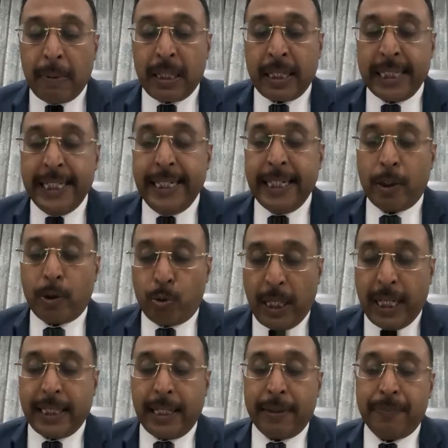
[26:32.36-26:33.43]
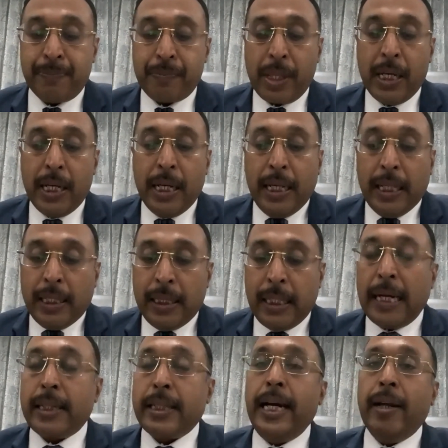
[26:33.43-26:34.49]
reading together,
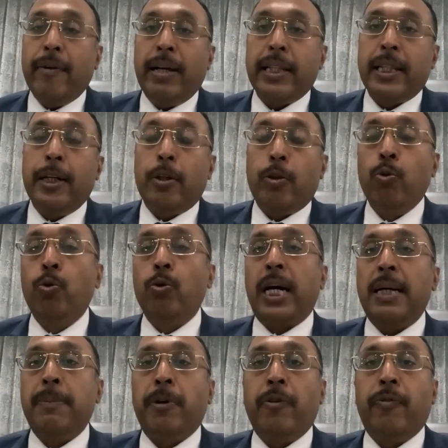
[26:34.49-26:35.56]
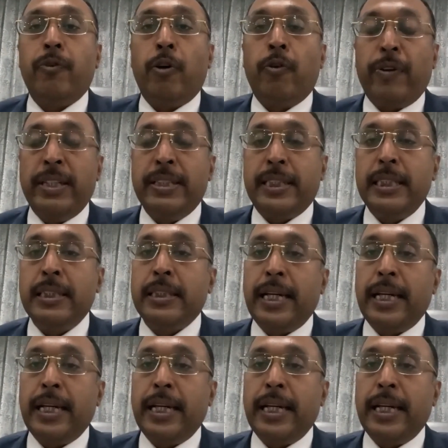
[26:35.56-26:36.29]
that there were the two type of offenses,